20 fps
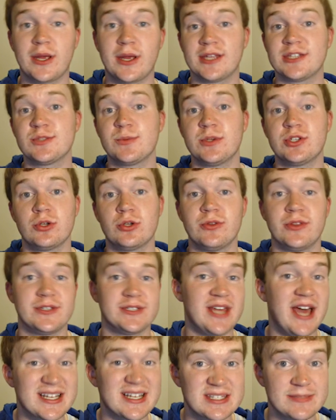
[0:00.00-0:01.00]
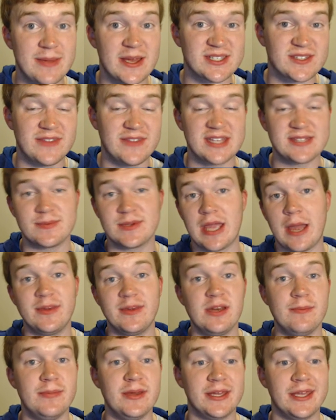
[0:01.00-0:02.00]
I can switch through the Toxapex if that's becoming
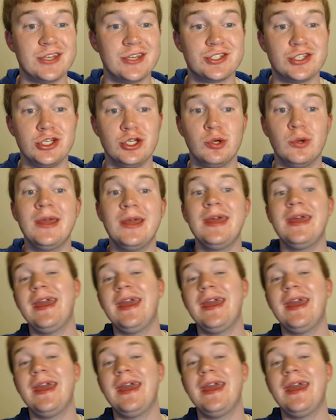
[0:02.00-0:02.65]
a big issue,